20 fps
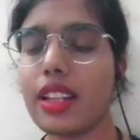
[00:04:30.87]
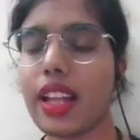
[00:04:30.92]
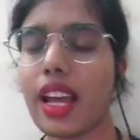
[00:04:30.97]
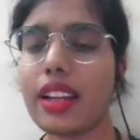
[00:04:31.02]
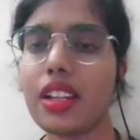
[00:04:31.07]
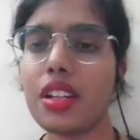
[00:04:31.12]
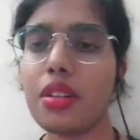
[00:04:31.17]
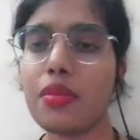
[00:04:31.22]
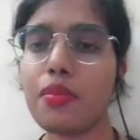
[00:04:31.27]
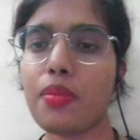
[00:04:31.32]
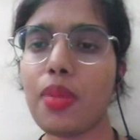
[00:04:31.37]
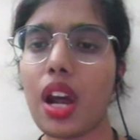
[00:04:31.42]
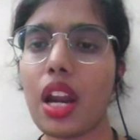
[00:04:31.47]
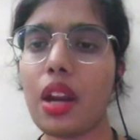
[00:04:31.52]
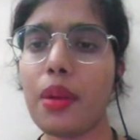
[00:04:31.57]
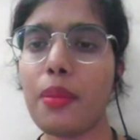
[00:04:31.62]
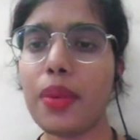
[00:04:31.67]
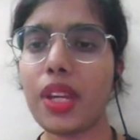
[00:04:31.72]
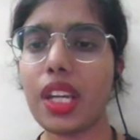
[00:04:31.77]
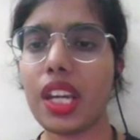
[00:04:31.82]
that in
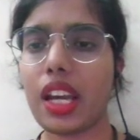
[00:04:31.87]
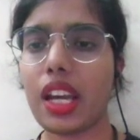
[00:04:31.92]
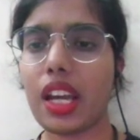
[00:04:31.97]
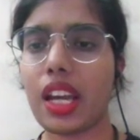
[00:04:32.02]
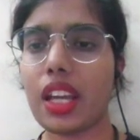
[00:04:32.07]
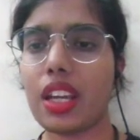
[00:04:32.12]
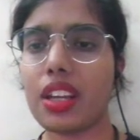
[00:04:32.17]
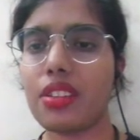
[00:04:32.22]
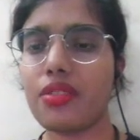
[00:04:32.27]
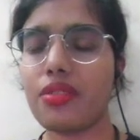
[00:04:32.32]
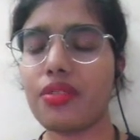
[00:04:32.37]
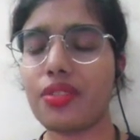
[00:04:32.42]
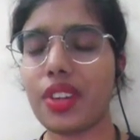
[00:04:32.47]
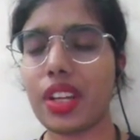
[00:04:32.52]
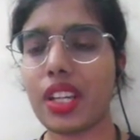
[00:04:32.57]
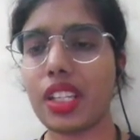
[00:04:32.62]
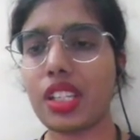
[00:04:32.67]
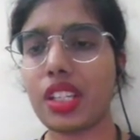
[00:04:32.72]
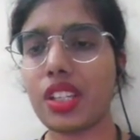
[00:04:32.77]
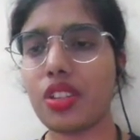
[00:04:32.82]
Power BI,
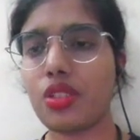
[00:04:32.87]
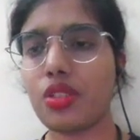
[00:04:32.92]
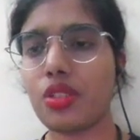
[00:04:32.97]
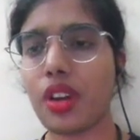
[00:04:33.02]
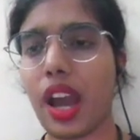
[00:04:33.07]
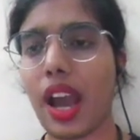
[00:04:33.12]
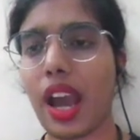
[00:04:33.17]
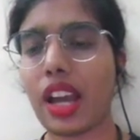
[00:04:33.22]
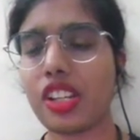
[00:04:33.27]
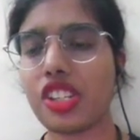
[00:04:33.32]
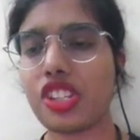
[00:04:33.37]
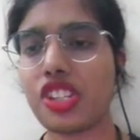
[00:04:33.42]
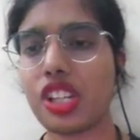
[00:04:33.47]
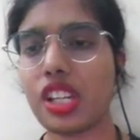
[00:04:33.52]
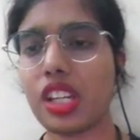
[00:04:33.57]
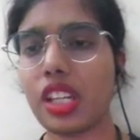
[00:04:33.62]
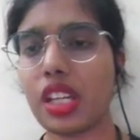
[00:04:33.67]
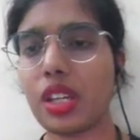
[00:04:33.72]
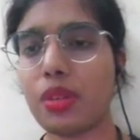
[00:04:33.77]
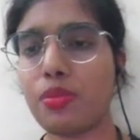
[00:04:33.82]
when you
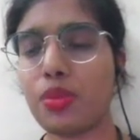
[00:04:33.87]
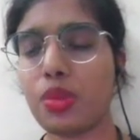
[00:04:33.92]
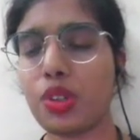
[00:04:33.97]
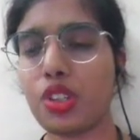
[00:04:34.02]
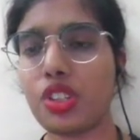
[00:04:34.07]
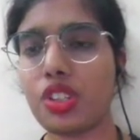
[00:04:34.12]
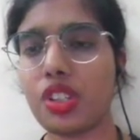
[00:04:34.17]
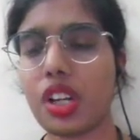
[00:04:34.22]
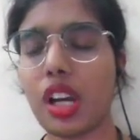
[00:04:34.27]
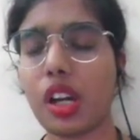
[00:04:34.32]
actually put